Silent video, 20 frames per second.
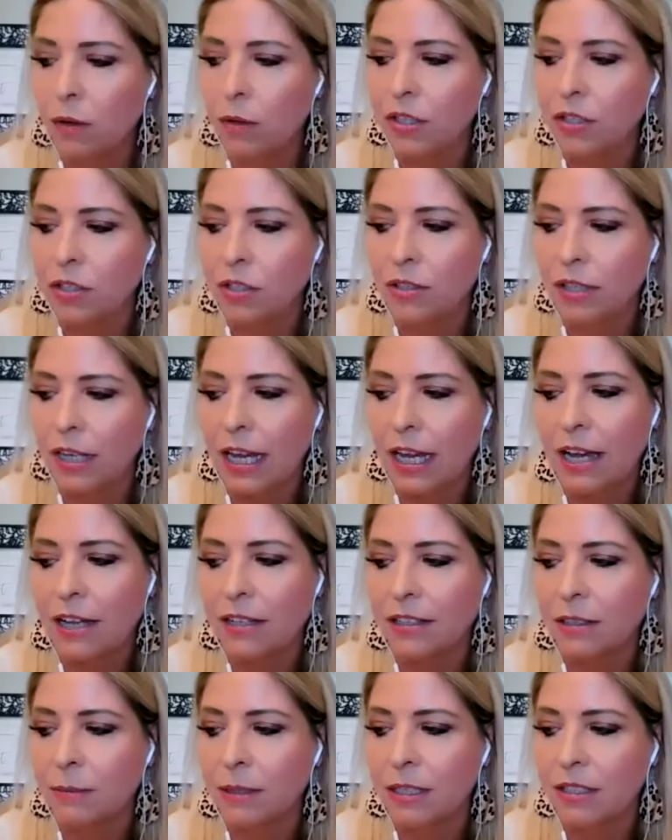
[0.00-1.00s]
the questions I
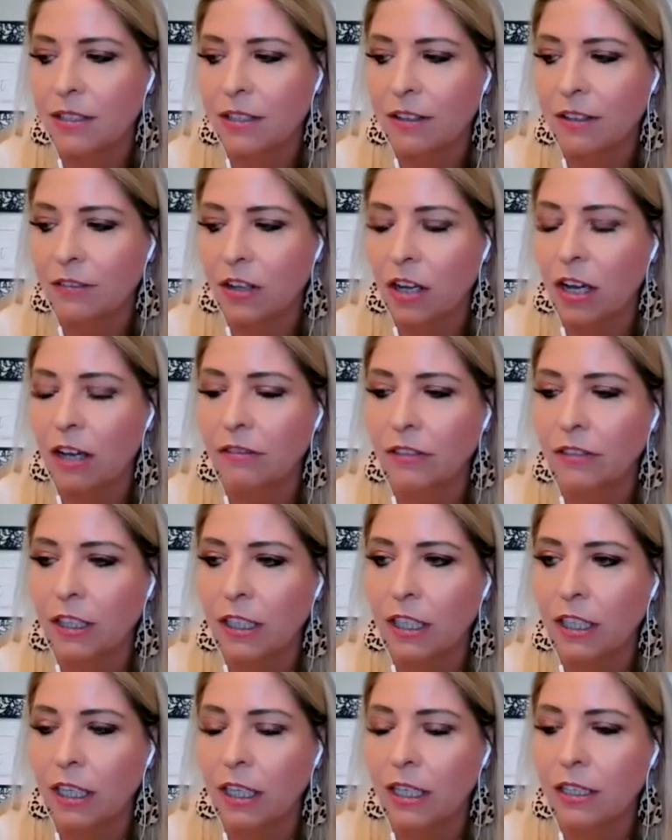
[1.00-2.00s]
ask myself
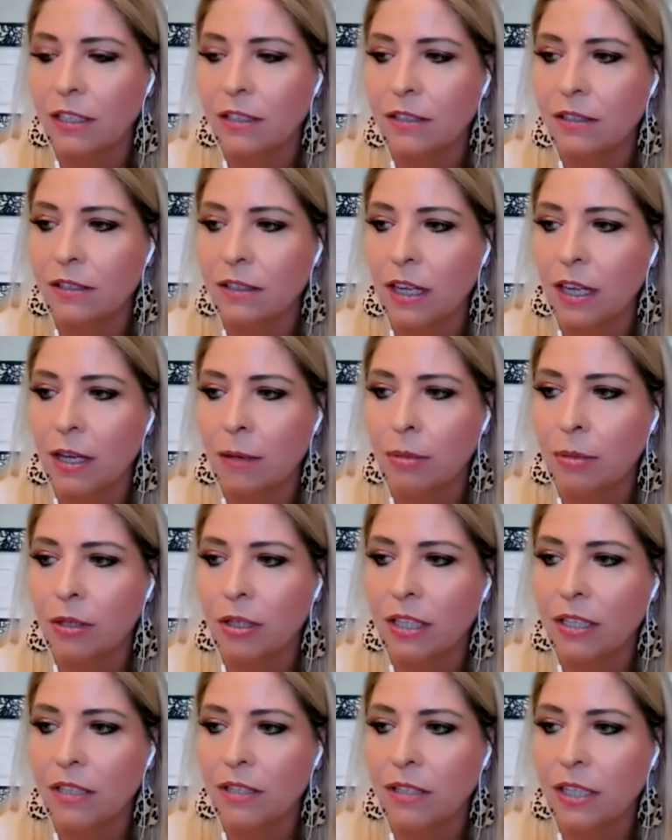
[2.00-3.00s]
often is,
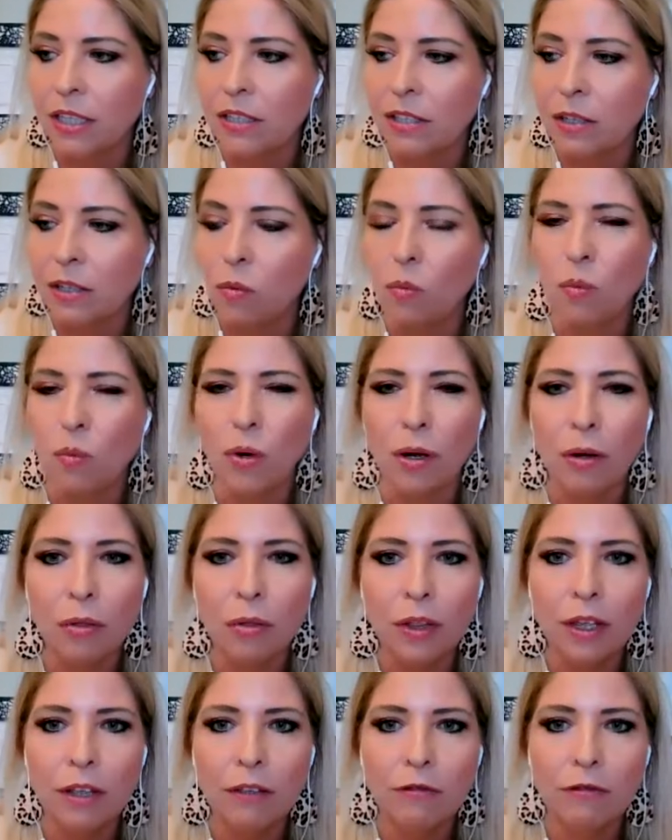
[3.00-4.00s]
Amber, is, is it
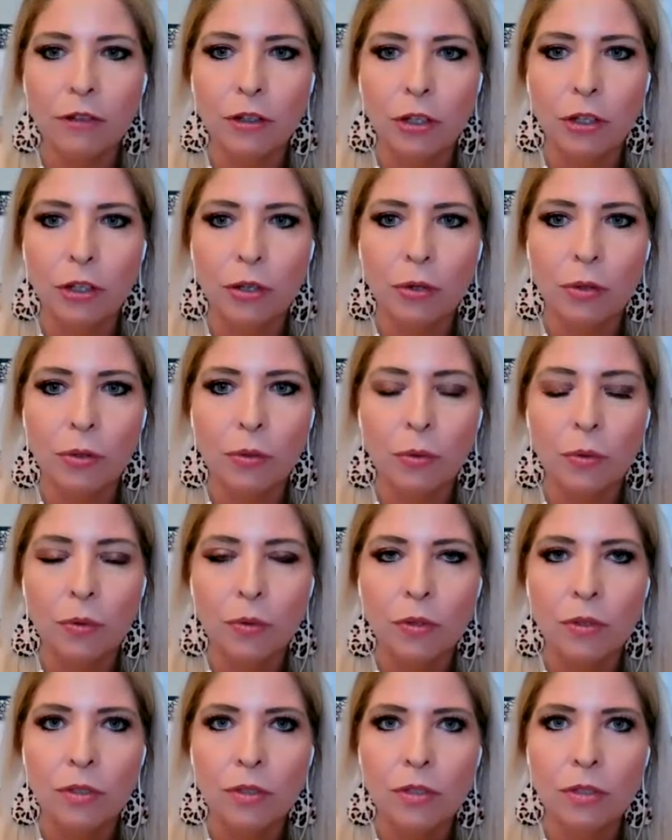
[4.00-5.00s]
worth it for
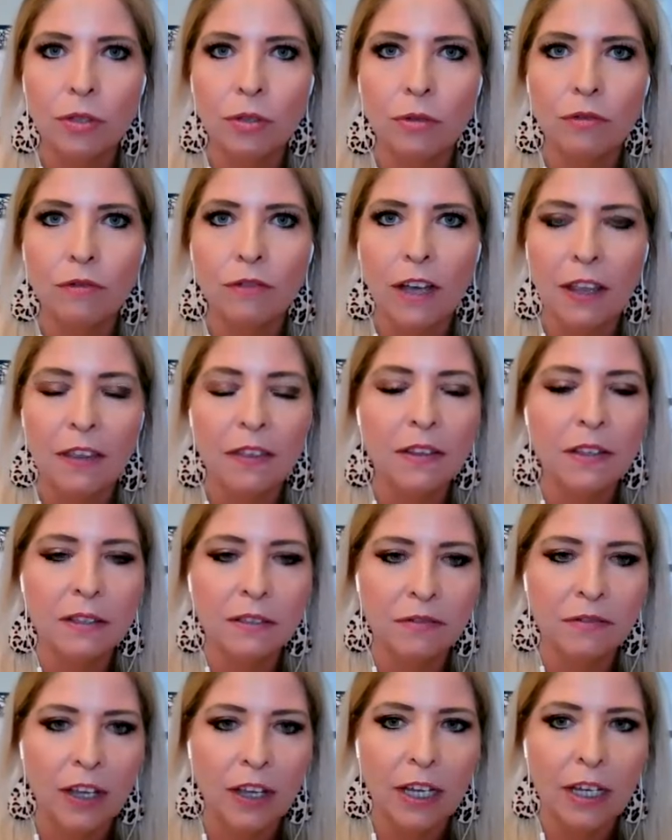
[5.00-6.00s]
you to fight
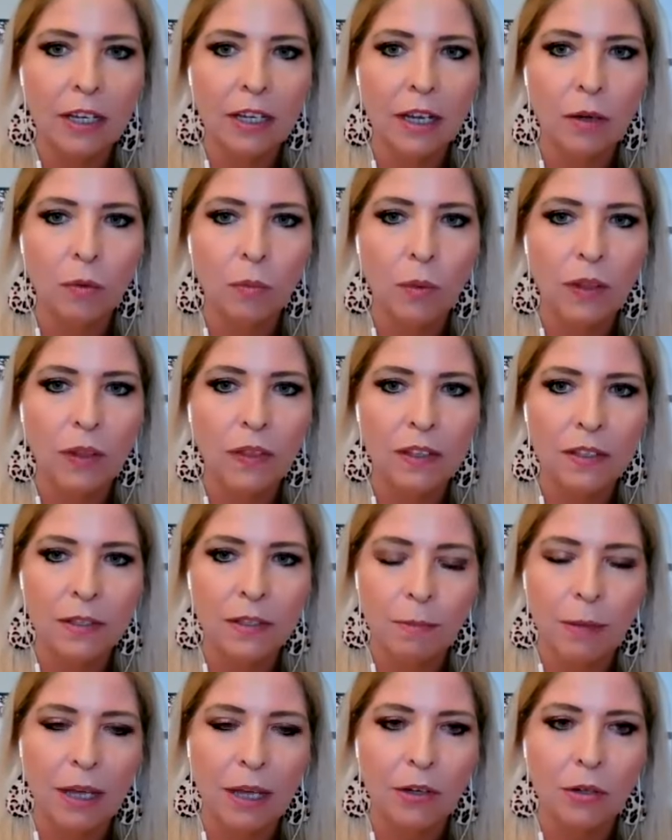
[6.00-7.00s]
this fight and win
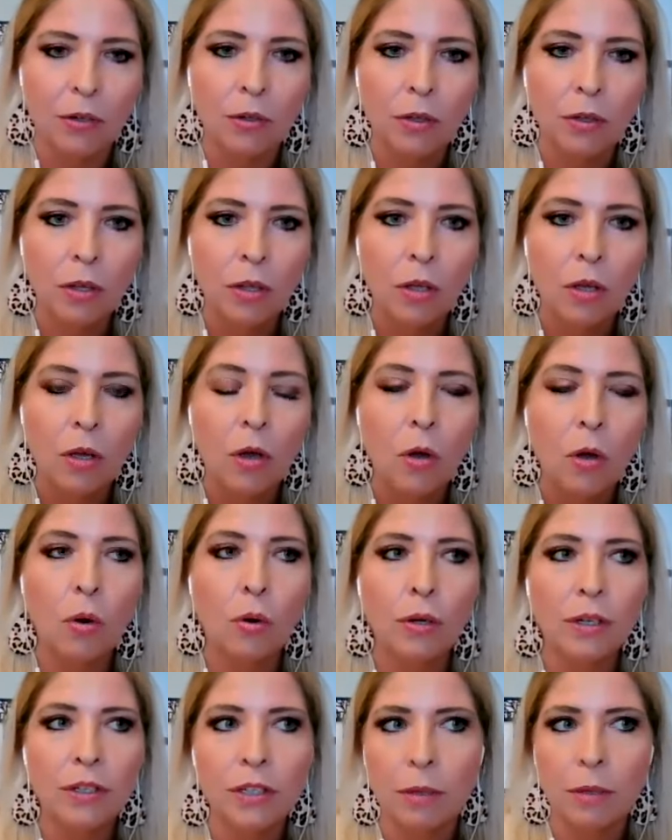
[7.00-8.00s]
this battle?
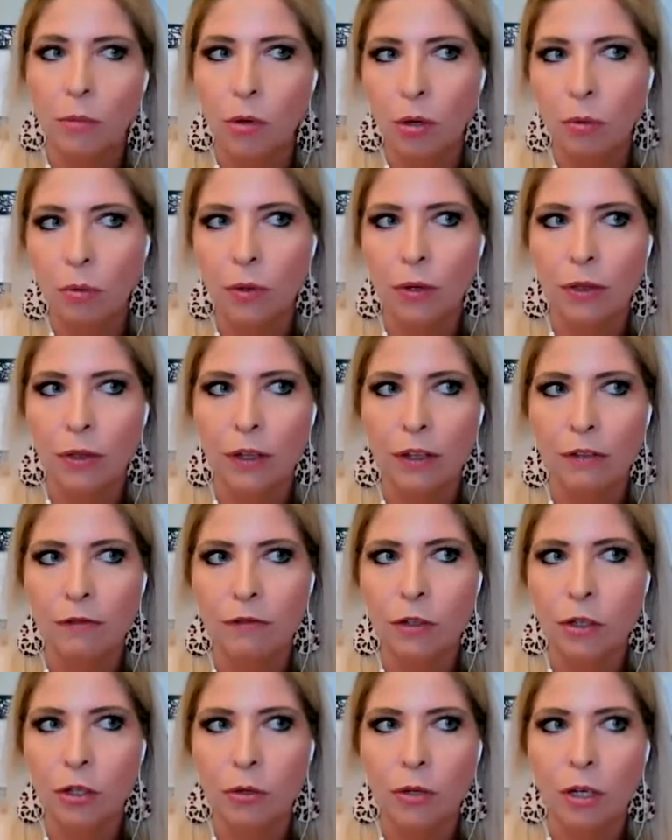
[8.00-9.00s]
Or is it more worth
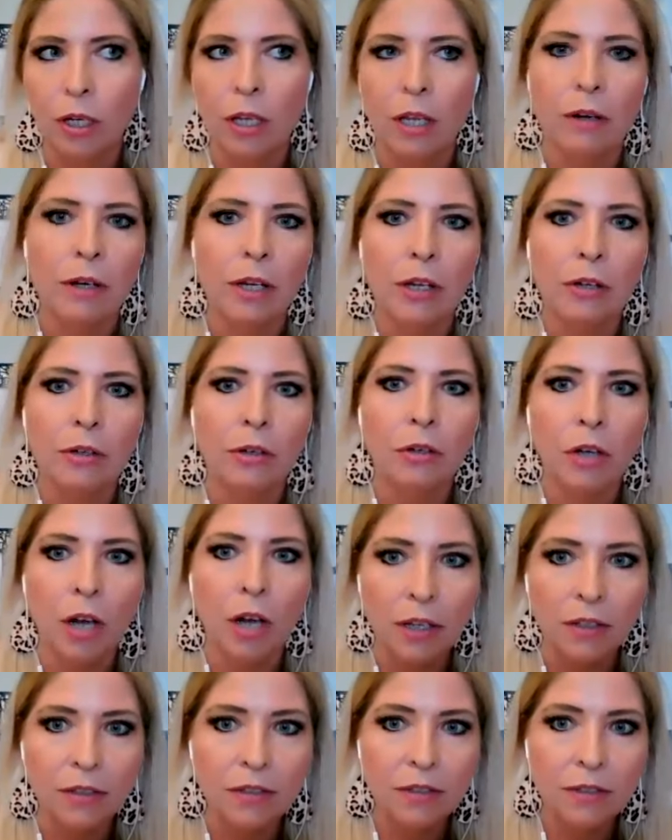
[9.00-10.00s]
it for you to carry your
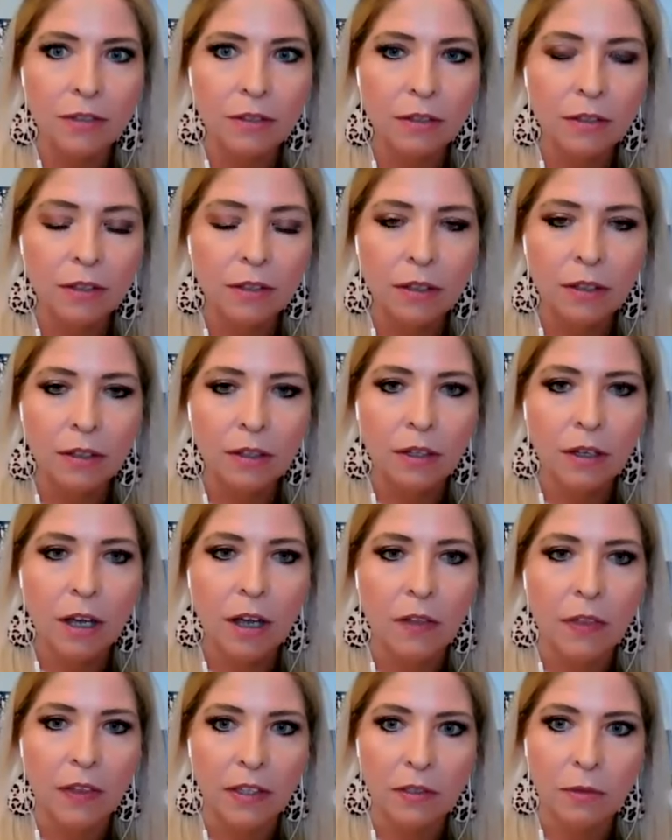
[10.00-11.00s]
cross
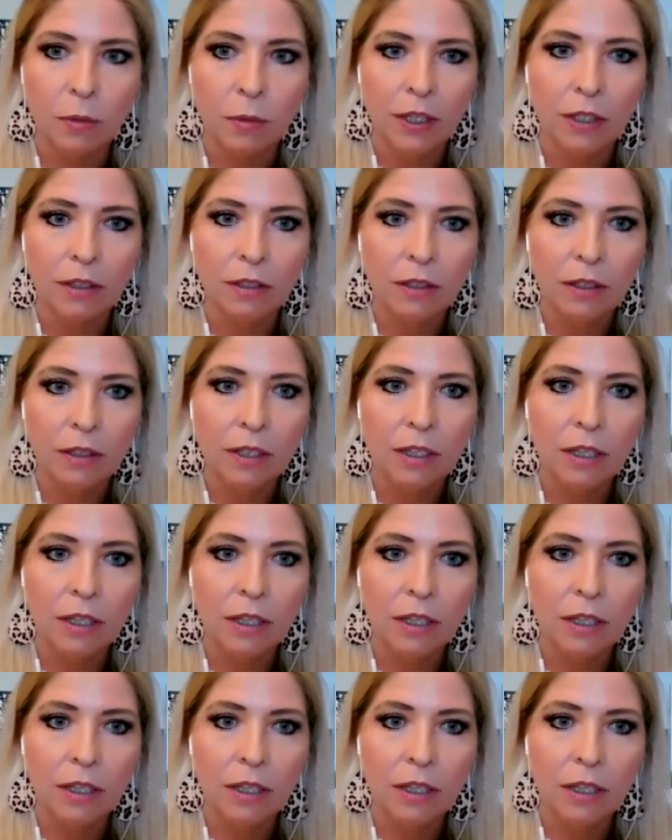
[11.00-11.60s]
on this one?